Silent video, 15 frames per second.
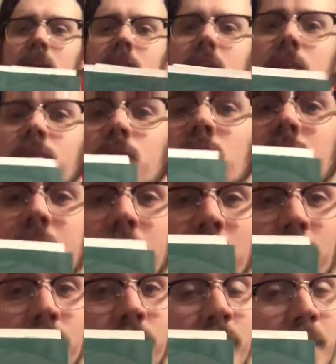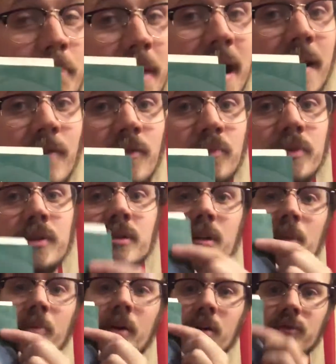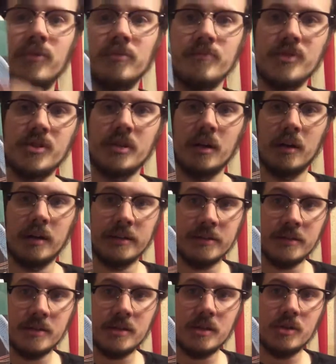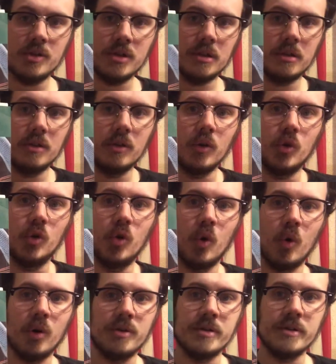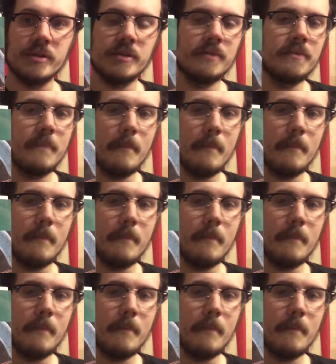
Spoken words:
if you look here on the very back of the book, apart from staring at this just gorgeous